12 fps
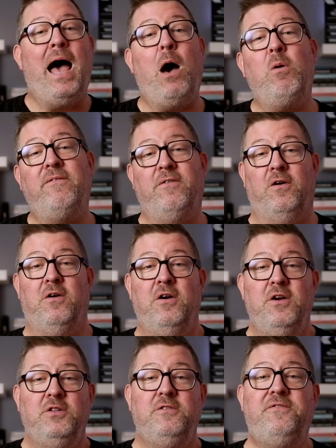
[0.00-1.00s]
However,
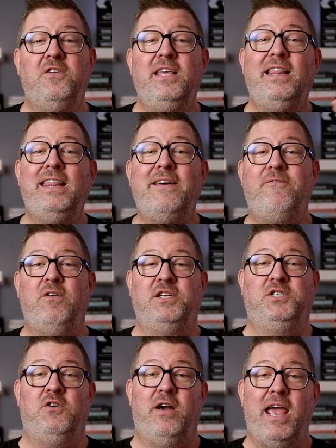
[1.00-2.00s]
to fully
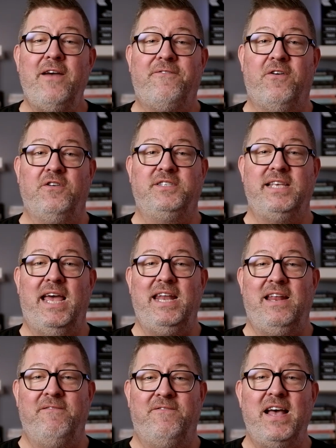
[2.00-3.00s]
leverage your efforts
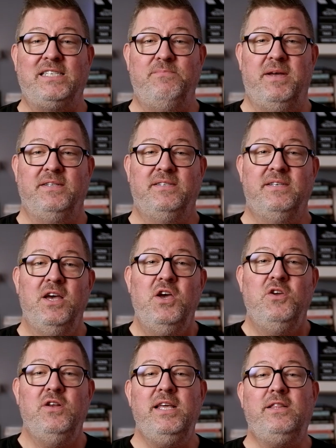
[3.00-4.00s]
and investments,
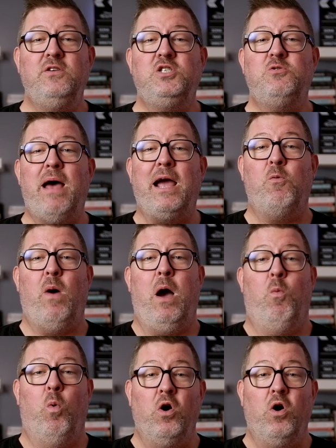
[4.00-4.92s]
you need to track what